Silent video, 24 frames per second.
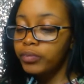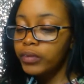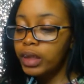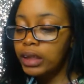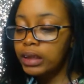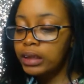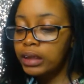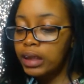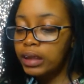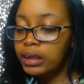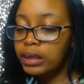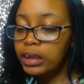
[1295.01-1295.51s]

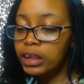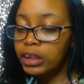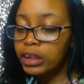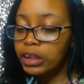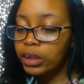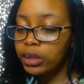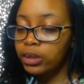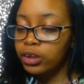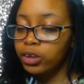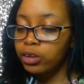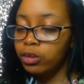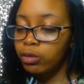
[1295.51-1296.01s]
It says, "They
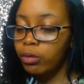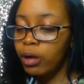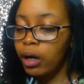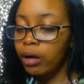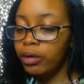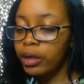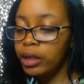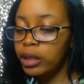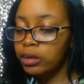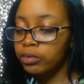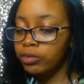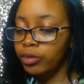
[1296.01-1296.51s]
searched
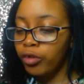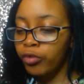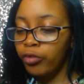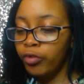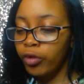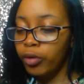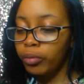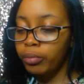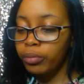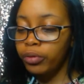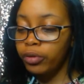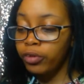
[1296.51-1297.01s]
throughout Israel
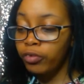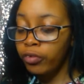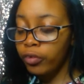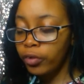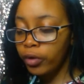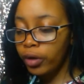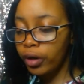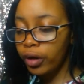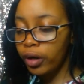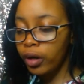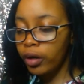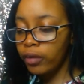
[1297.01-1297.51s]
for a beautiful
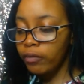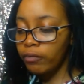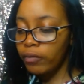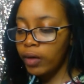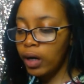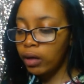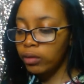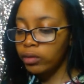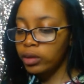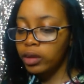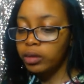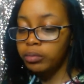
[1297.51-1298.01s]
girl and
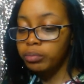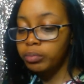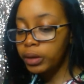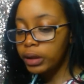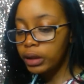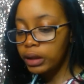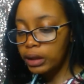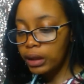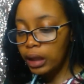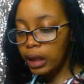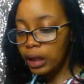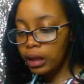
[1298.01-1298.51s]
found
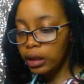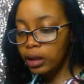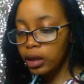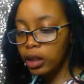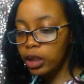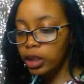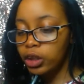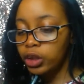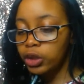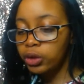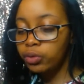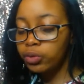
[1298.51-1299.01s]
Abishag,
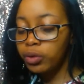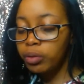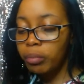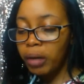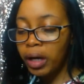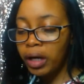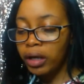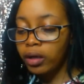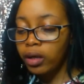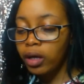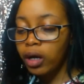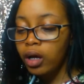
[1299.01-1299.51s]
a
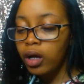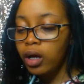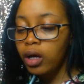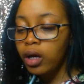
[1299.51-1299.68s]
Shunammite,